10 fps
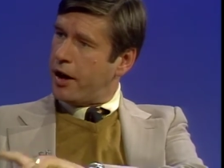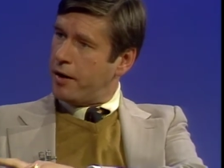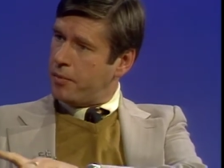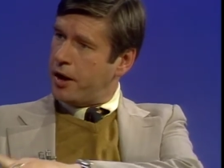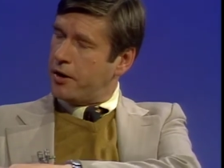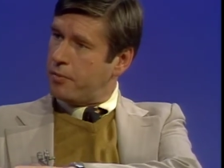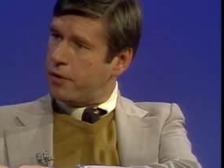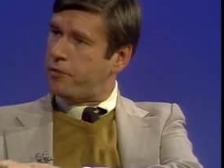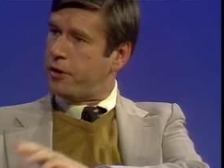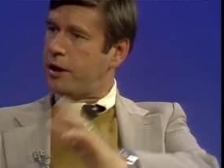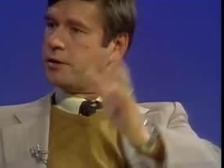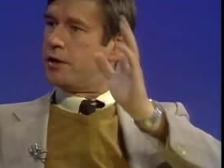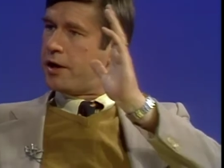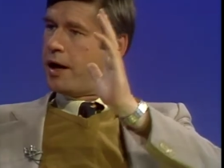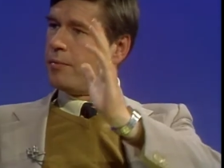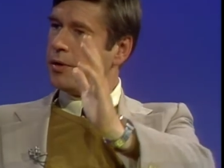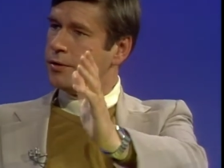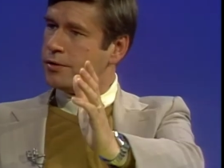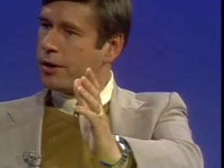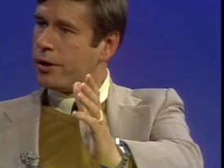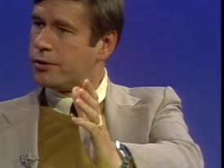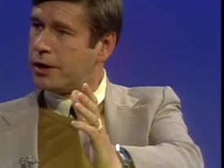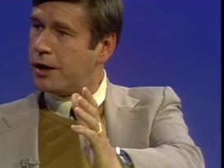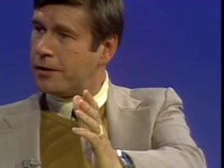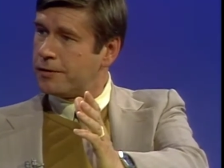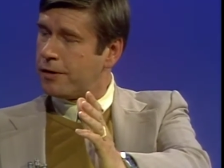con man to Murphy as the camera zeroes in,